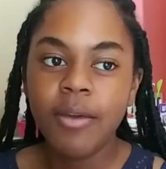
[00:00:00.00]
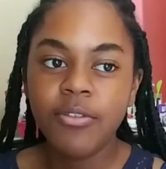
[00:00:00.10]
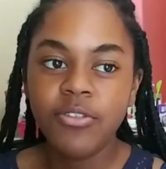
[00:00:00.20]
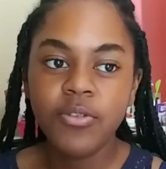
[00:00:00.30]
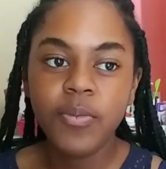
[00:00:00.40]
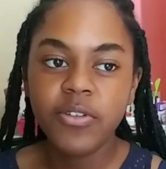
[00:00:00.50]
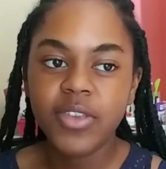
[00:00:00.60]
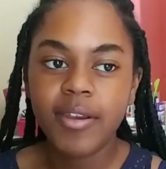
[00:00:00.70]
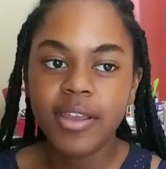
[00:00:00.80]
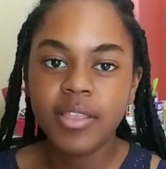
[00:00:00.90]
It was super
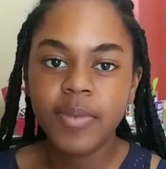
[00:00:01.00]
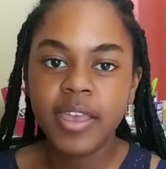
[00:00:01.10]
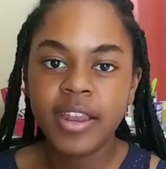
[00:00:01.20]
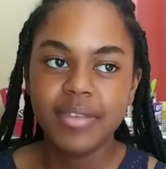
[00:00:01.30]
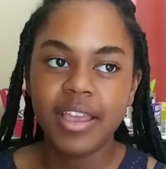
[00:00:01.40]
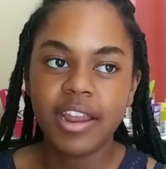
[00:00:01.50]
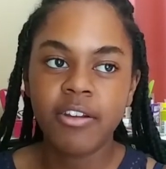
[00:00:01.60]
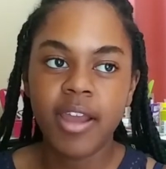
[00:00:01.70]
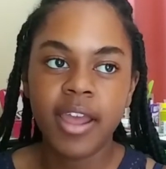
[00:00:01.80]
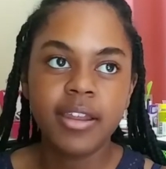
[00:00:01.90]
scary in the beginning and I
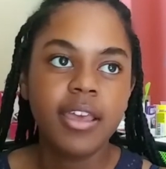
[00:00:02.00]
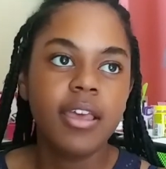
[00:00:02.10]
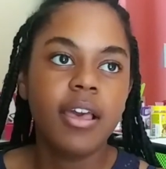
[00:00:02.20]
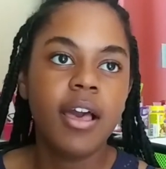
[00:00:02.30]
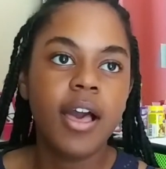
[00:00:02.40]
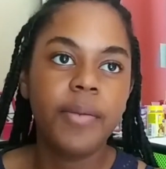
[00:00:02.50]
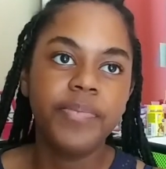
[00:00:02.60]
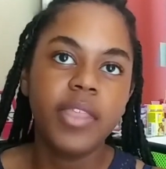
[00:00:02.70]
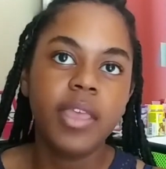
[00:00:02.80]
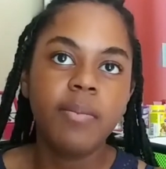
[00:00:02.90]
cried,
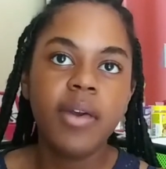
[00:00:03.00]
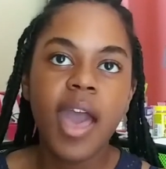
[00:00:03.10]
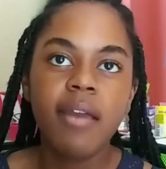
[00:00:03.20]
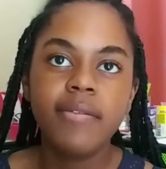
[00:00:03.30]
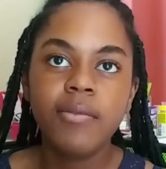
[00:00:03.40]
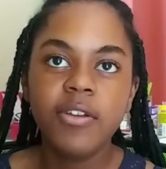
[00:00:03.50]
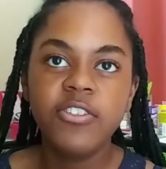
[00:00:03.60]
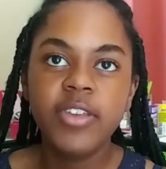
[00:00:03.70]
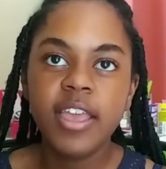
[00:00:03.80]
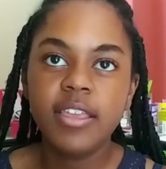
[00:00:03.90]
but afterwards
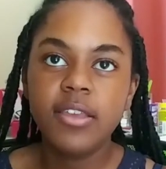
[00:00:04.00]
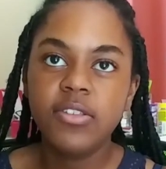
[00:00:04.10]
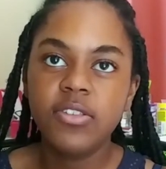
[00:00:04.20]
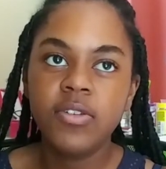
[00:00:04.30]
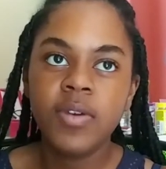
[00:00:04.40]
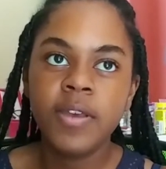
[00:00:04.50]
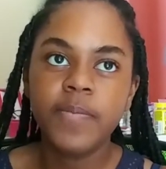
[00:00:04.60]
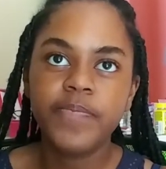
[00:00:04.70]
you get used to it.